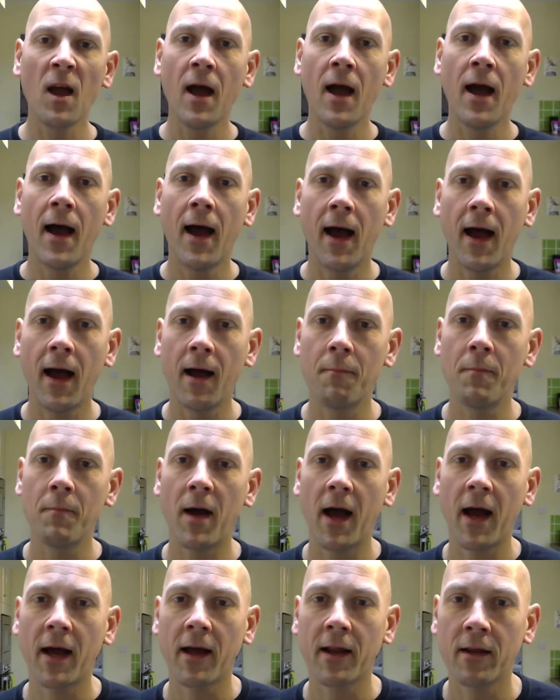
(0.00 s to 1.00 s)

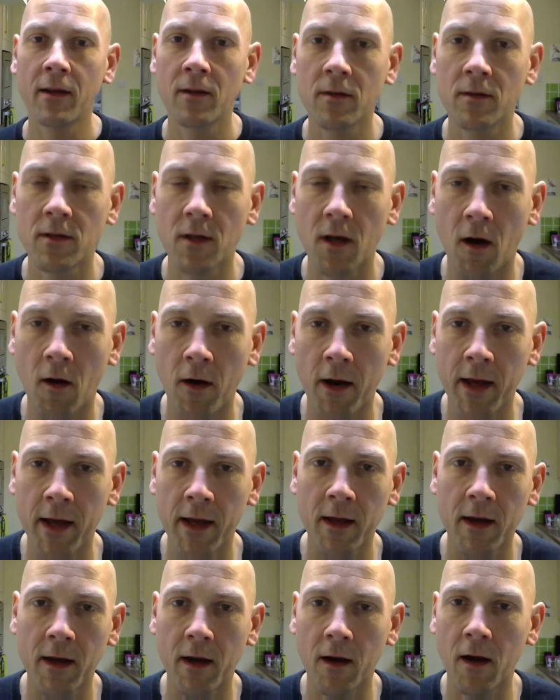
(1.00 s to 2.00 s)
And
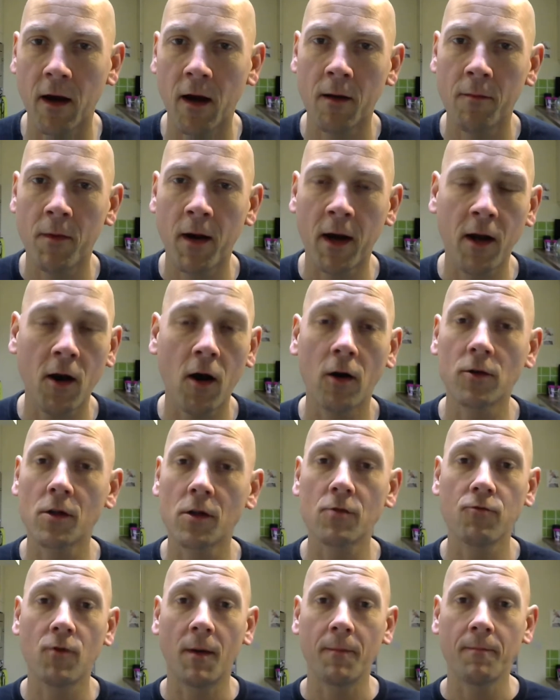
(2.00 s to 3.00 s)
I can't
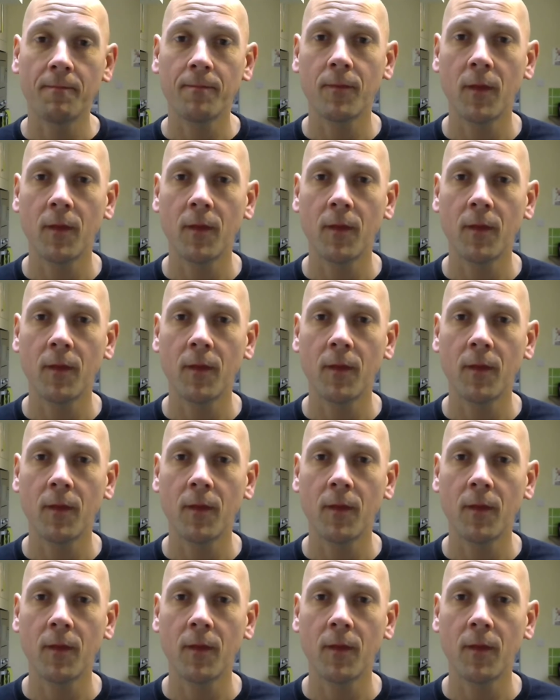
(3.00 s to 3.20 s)
just run.